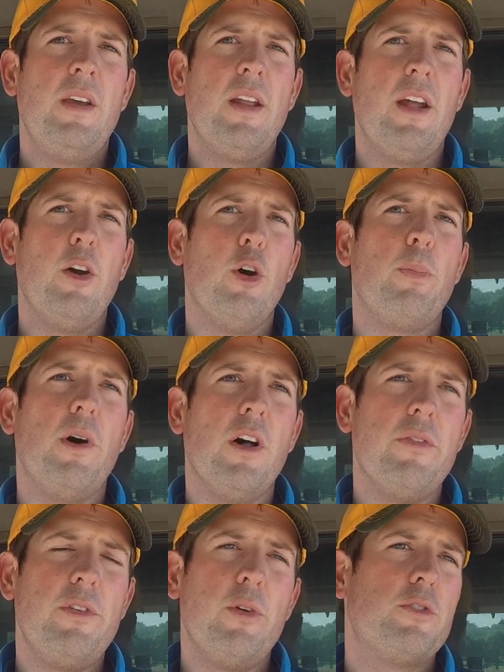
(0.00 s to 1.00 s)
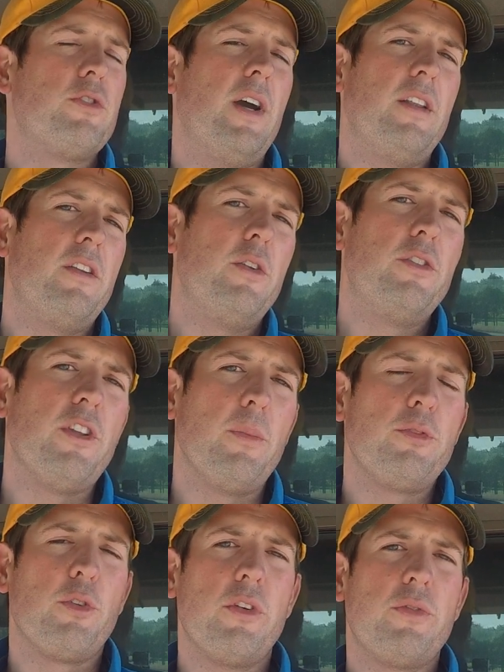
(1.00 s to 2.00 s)
And I hope all of you are trying to do some
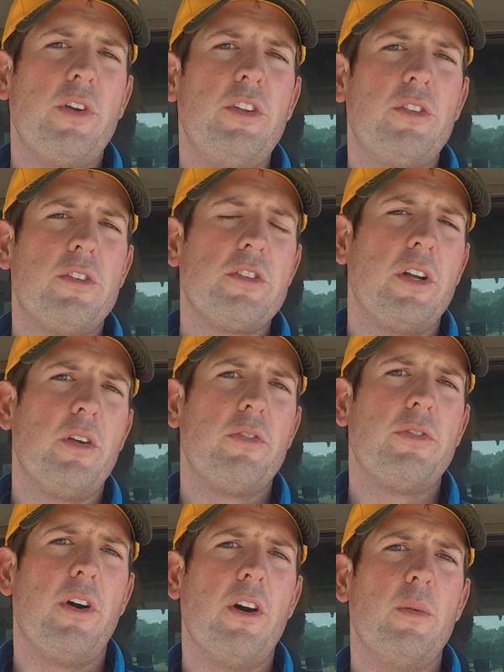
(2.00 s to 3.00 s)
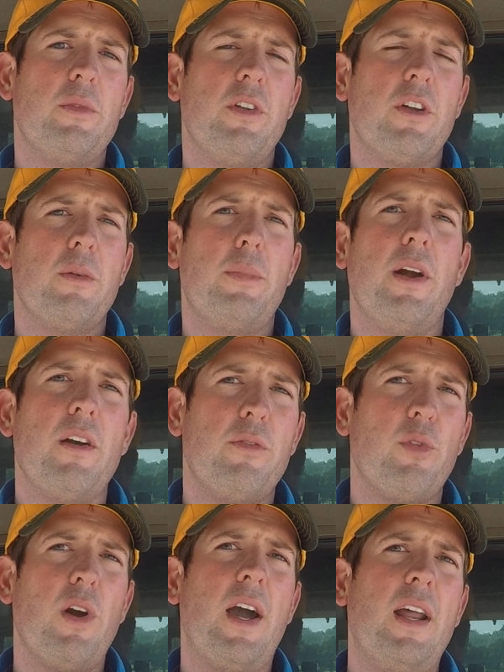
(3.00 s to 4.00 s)
sort of research on your farm to compare
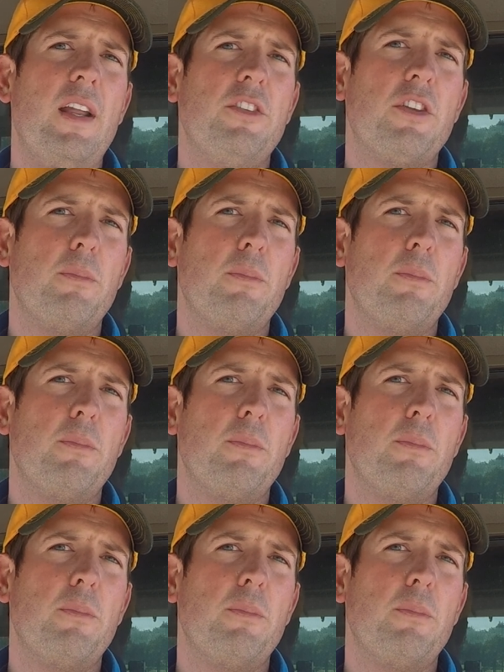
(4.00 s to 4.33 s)
varieties,